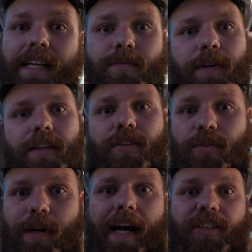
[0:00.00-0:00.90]
That's when
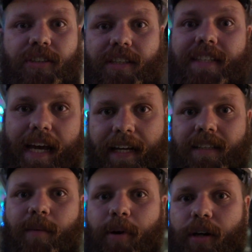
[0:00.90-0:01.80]
you actually
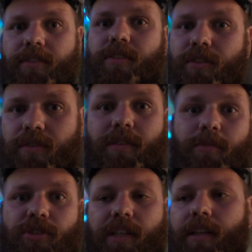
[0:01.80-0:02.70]
detect a person using
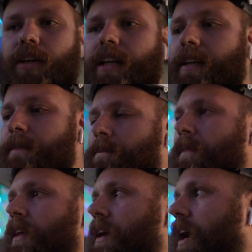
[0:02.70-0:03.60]
machine learning.
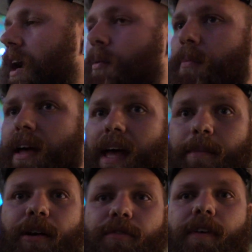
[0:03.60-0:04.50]

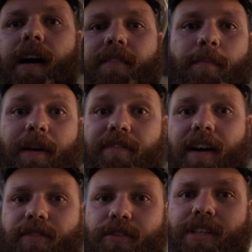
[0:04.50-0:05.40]
ML5, a
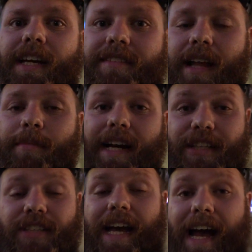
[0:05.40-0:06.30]
P5.js library,
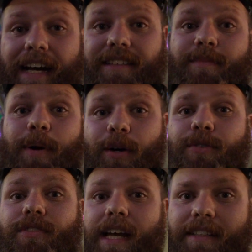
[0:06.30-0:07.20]
actually has
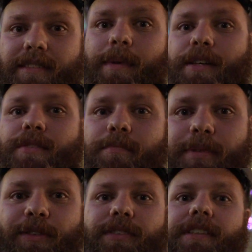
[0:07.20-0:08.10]
pose estimation
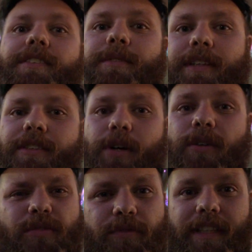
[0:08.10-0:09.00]
built into it. So it
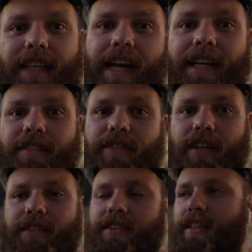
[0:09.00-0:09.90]
was really handy for
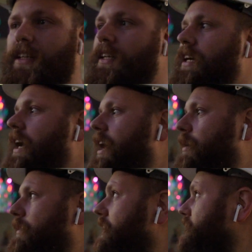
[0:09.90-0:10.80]
us.
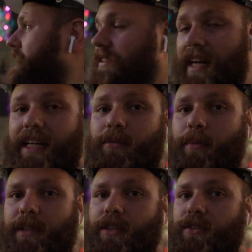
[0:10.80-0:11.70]
And that's exactly
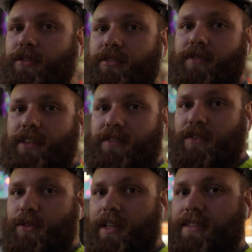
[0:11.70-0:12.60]
what we used for this
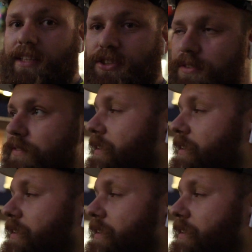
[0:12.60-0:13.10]
visualization.